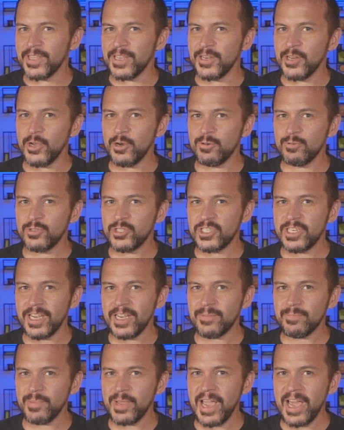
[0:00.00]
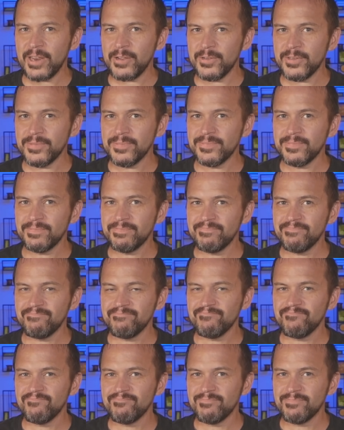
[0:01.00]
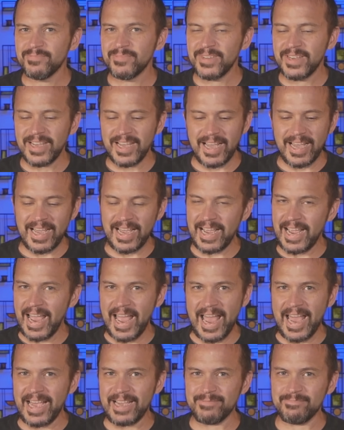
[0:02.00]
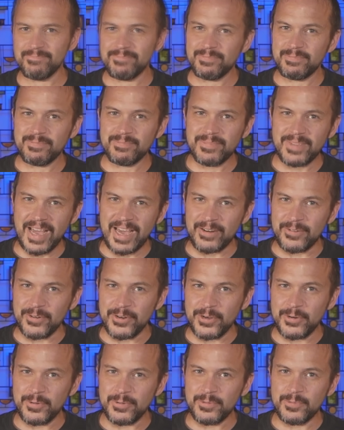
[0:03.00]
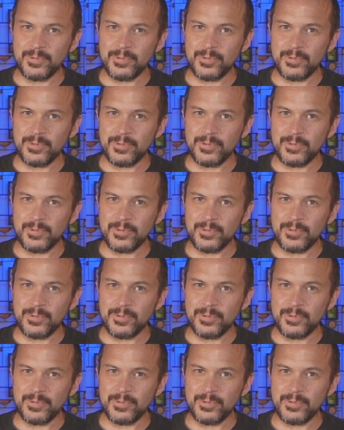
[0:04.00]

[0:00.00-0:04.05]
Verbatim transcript: no shit panel. I, I, I don't know.